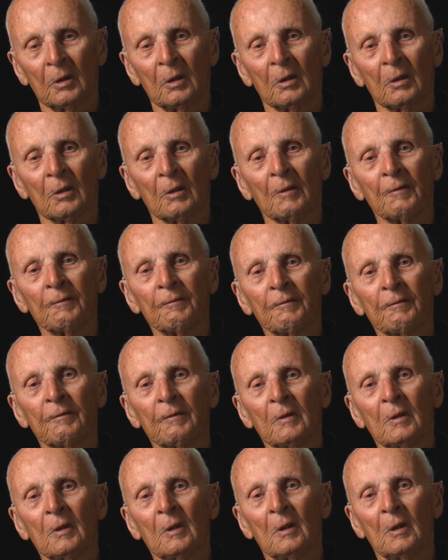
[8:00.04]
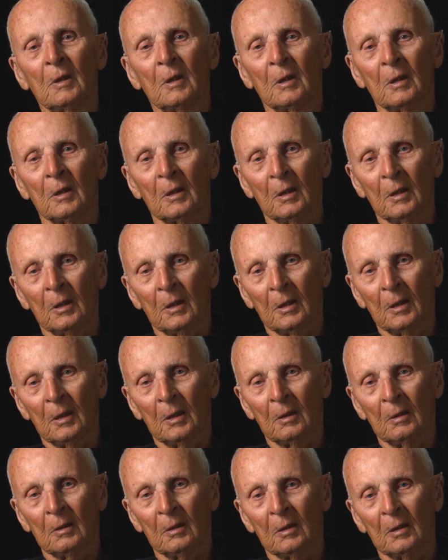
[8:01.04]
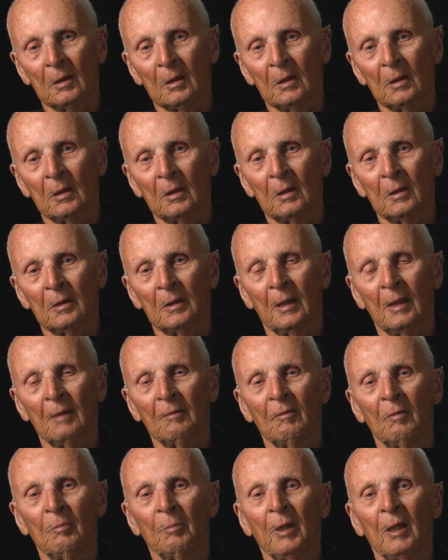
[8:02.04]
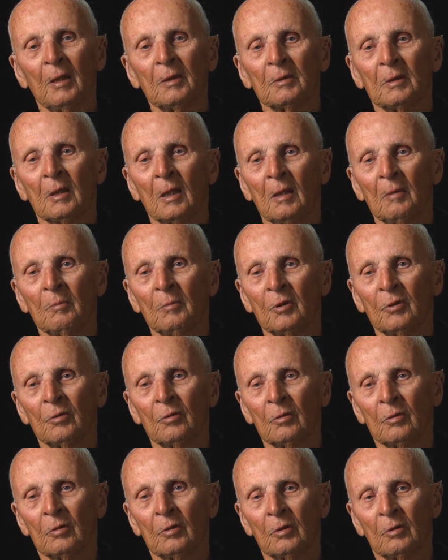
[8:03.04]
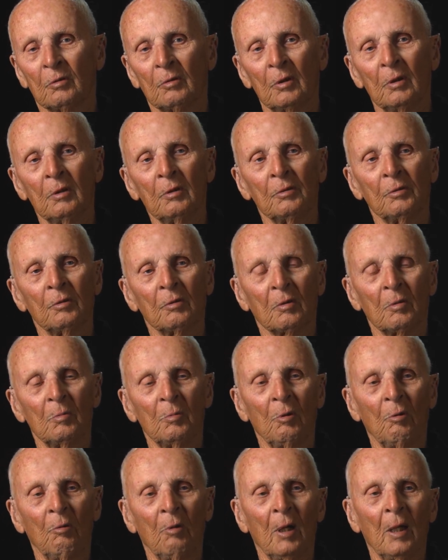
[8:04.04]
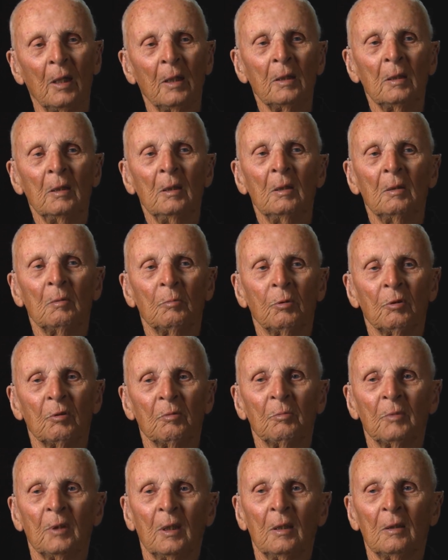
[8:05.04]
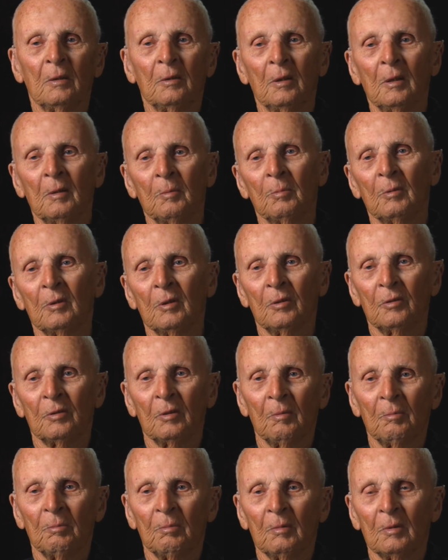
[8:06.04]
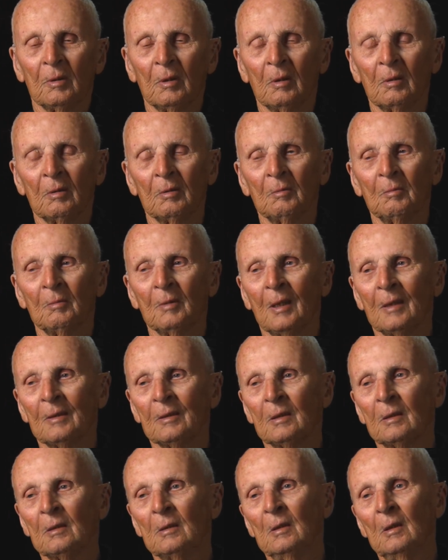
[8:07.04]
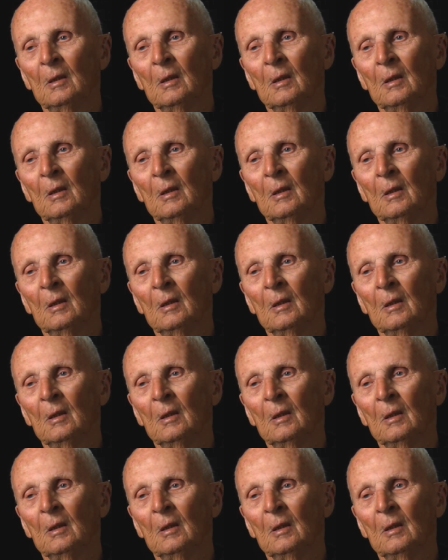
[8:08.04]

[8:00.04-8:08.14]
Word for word: got off. Uh, a naval boat came and took the crew, took them away, put them down deep in the ship, and told them nothing.